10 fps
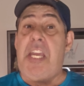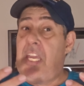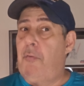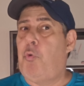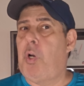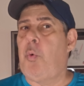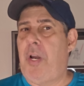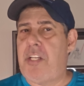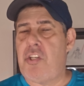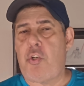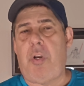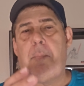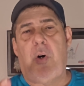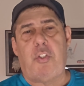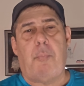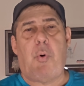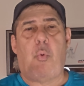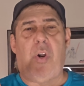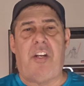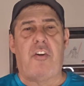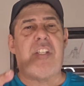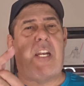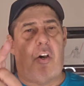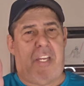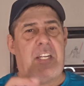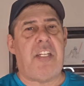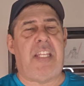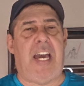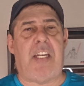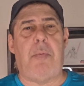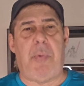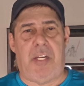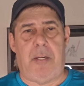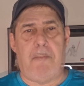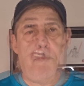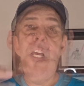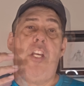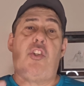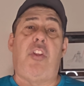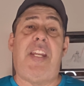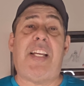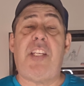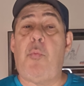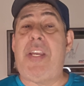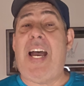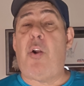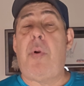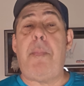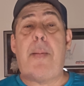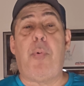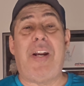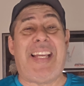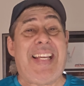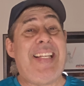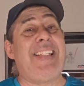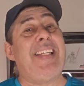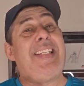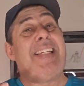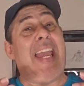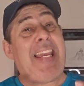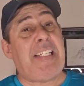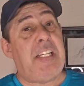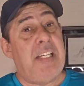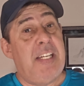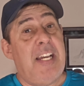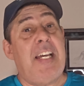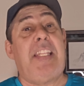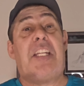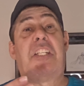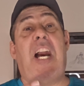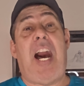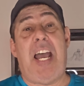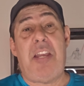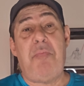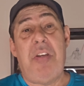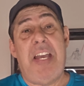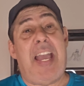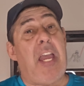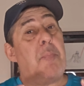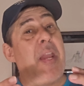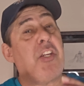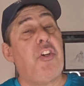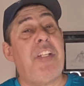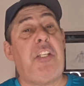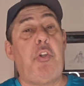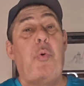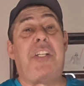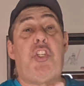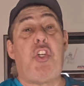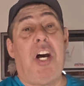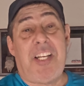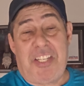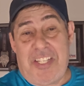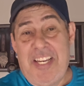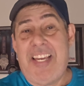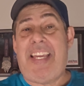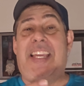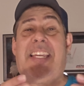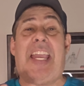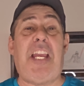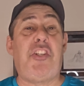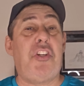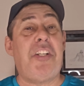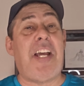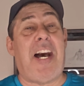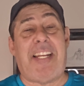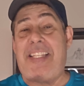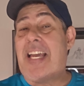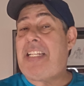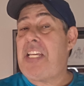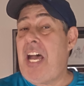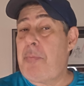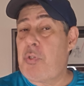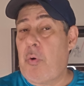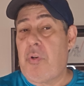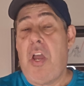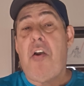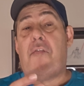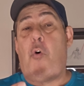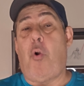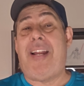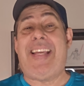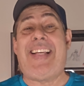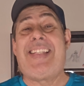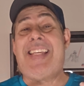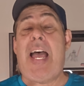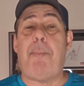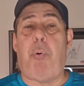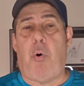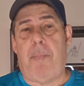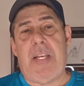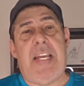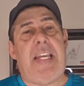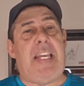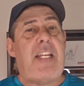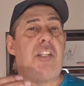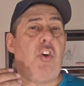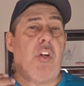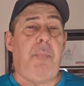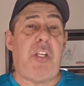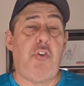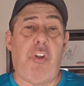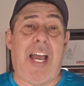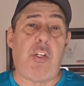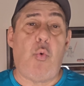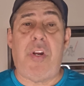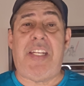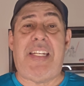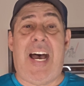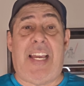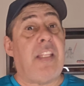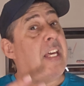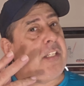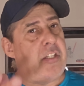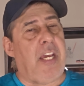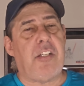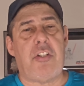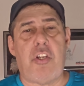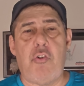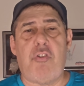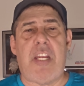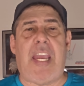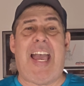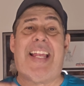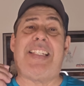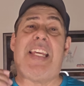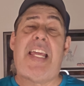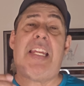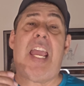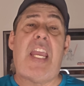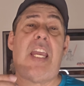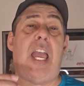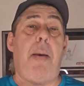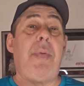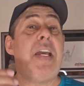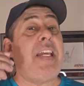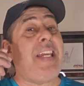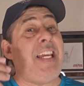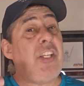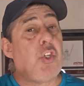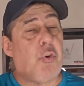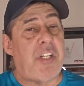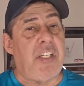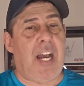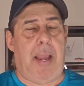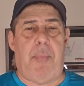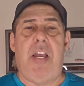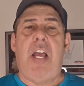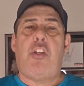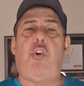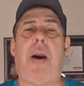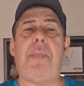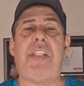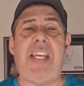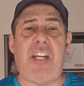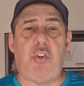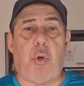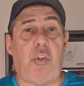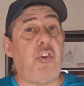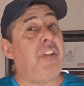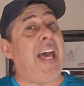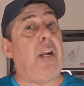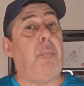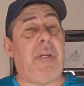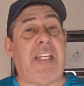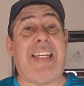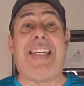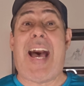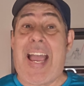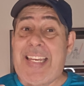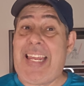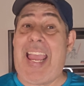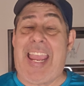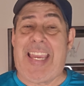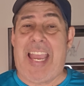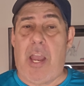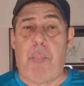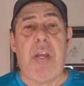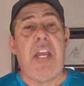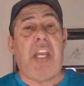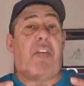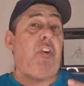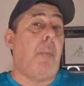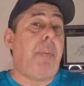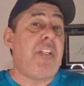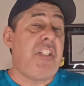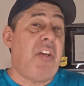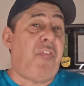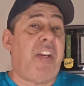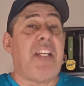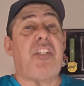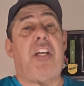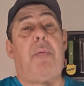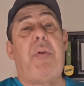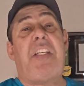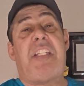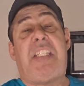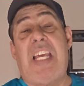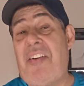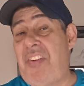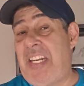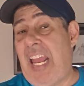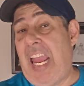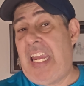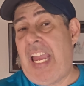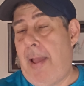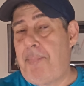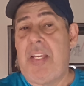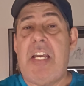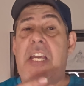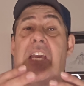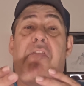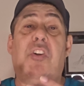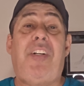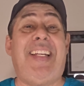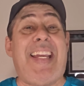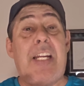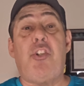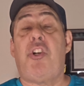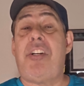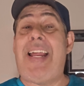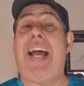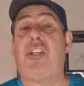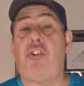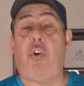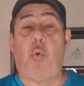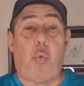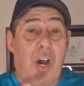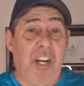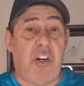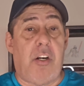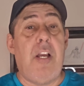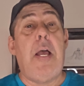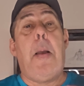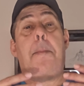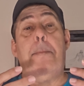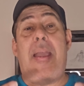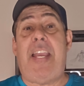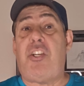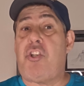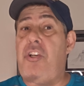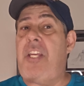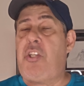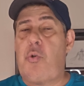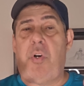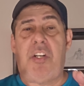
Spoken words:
if we're registering multiple runners, and I'll get to that in a minute. So the next thing we got to remember is the date, the time, and make sure that you adjust in case you're not in that time zone. For example, it is going to be July 29th, that's next Tuesday at 10 a.m. Eastern Time. So I'm Central, so that'll be 9 a.m. If you're Pacific, it's going to be 7 a.m. If you're an international runner, make sure that you